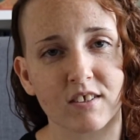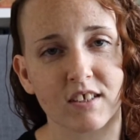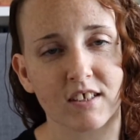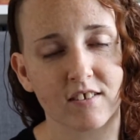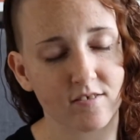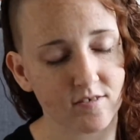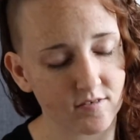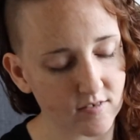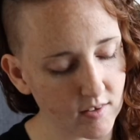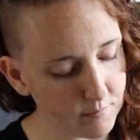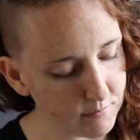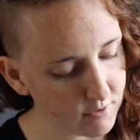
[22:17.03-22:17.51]

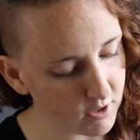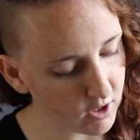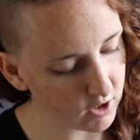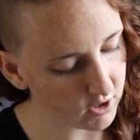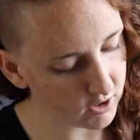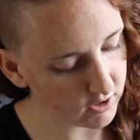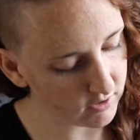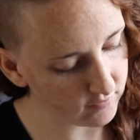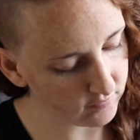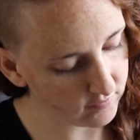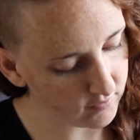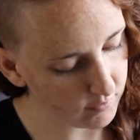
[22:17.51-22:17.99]
It's
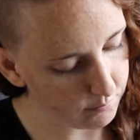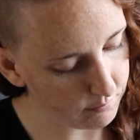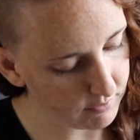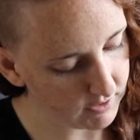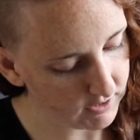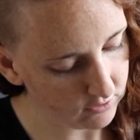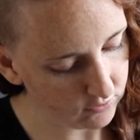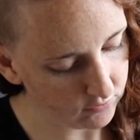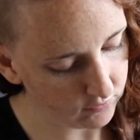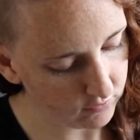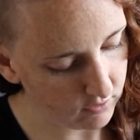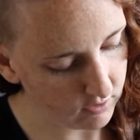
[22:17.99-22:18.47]
700 and some
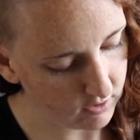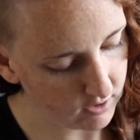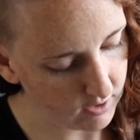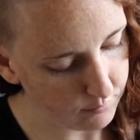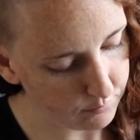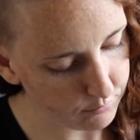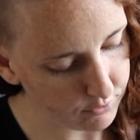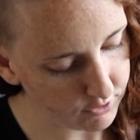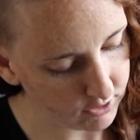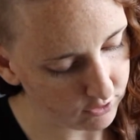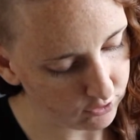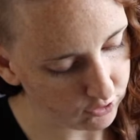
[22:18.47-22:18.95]
pages long,
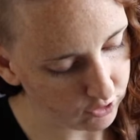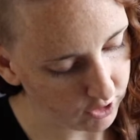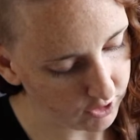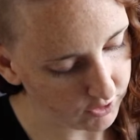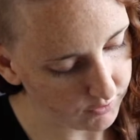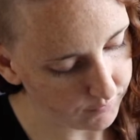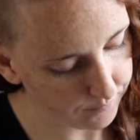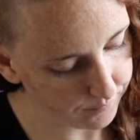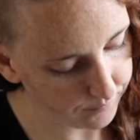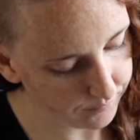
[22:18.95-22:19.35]
I'm pretty sure.